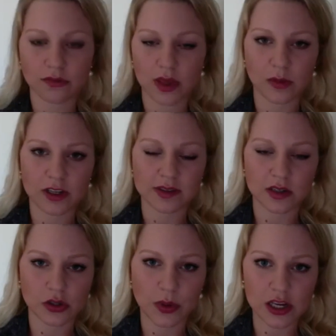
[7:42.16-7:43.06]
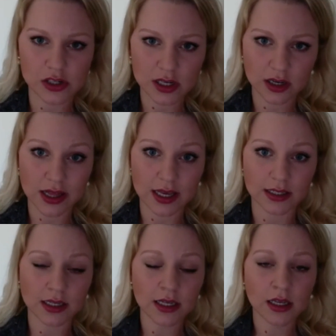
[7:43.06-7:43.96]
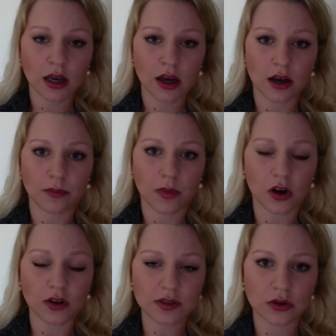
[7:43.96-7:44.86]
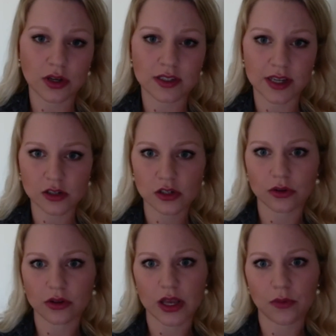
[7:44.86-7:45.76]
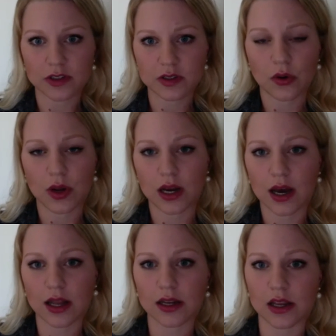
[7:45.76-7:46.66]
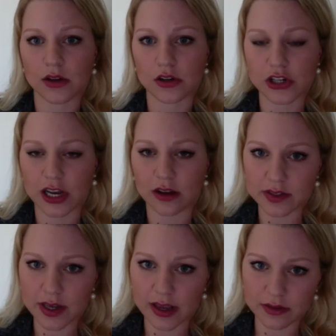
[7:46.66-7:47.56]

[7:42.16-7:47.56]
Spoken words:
family situation, and then also contextually what's going on in your child's life.